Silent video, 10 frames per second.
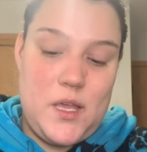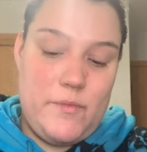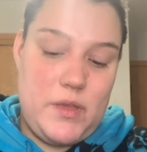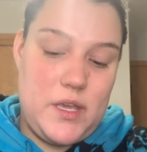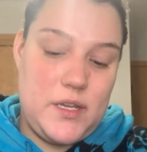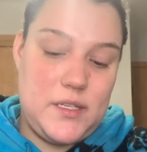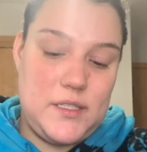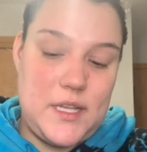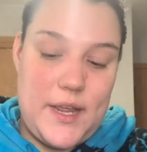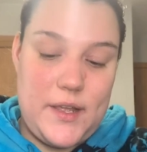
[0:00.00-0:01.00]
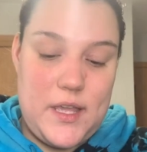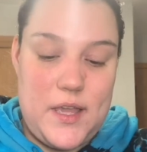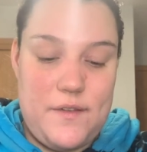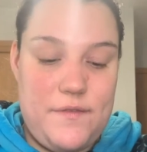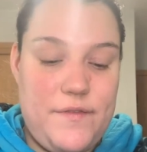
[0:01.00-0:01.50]
because
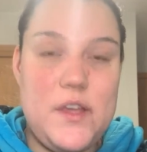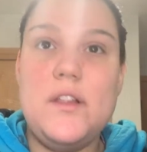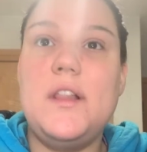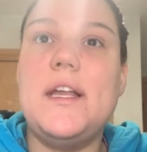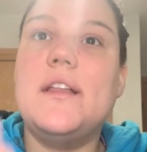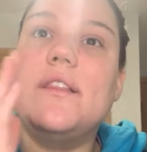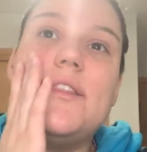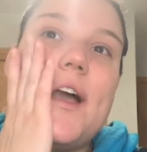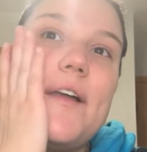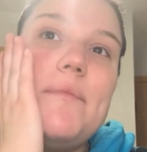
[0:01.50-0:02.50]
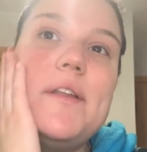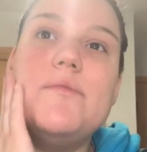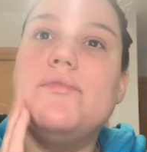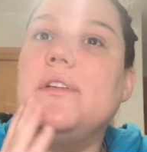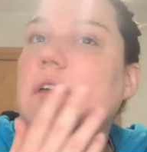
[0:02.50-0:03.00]
I feel like I've
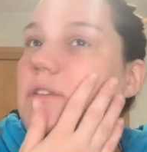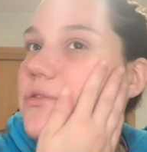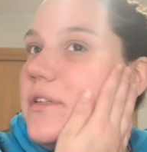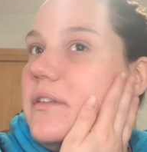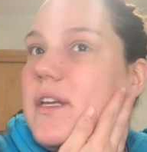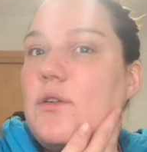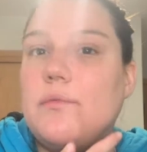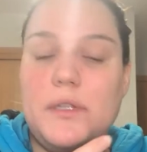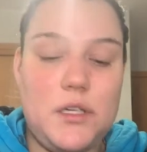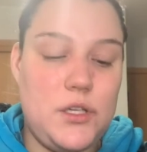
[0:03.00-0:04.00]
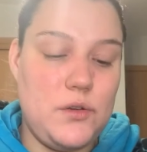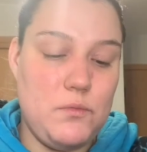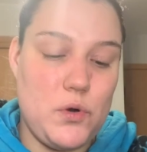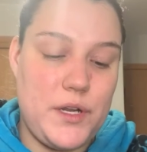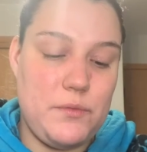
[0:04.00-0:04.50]
been really doing like a really good
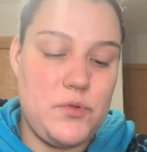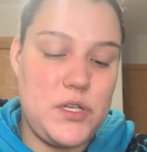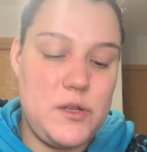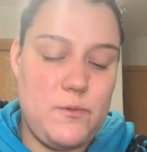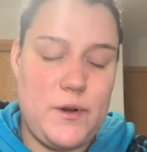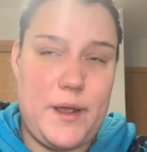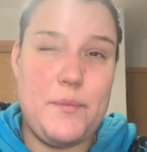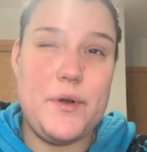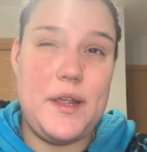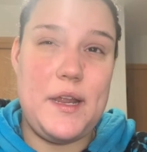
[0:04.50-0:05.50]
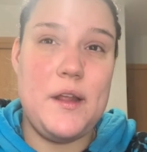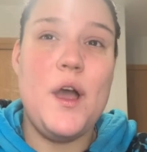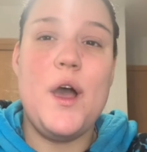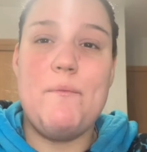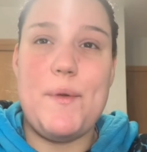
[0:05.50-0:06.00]
morning routine where I put in
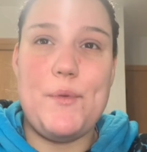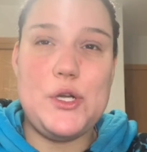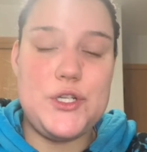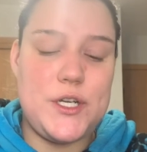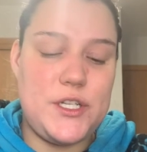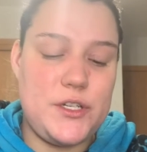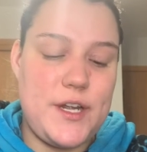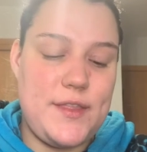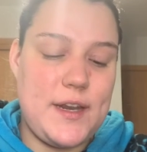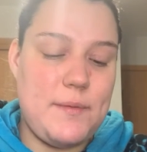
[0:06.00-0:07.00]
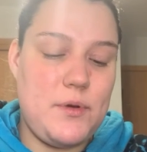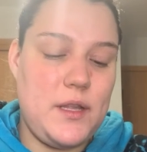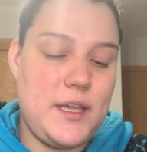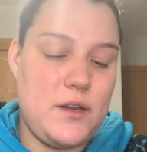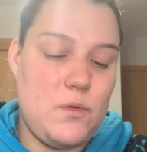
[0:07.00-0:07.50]
my moisturizer and then I put
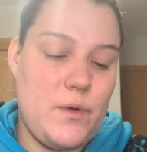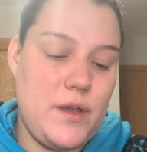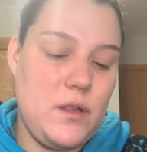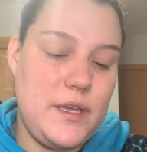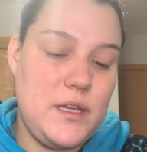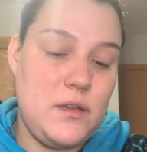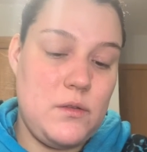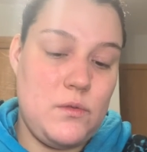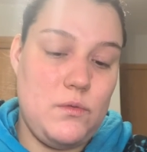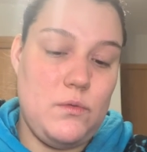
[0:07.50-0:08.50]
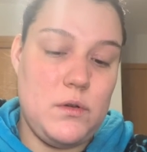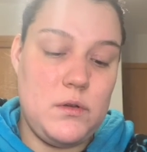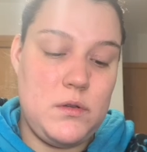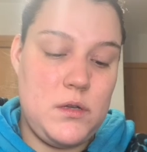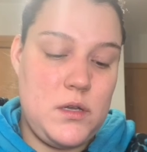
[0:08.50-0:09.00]
like an oil in. Ooh,
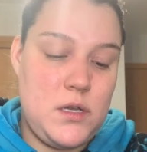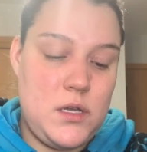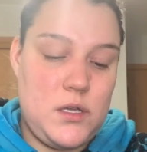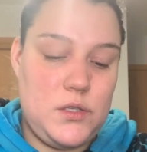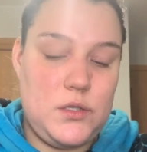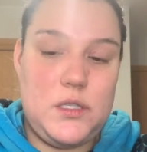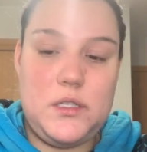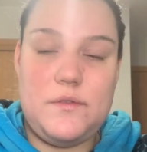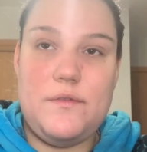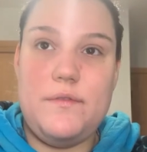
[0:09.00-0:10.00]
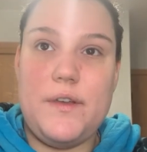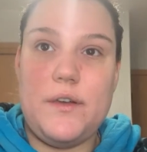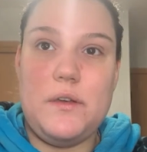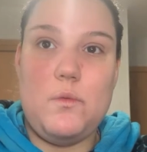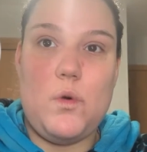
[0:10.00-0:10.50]
so this is
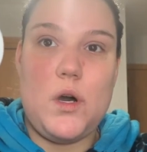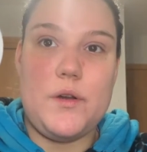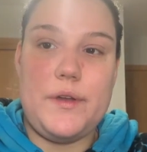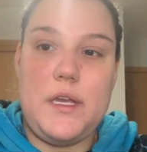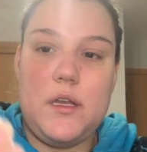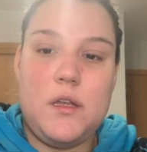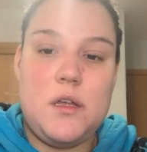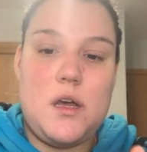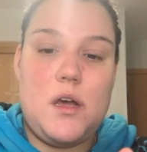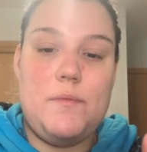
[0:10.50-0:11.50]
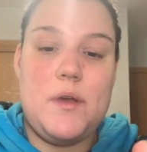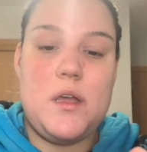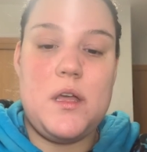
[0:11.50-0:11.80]
very watery. I'm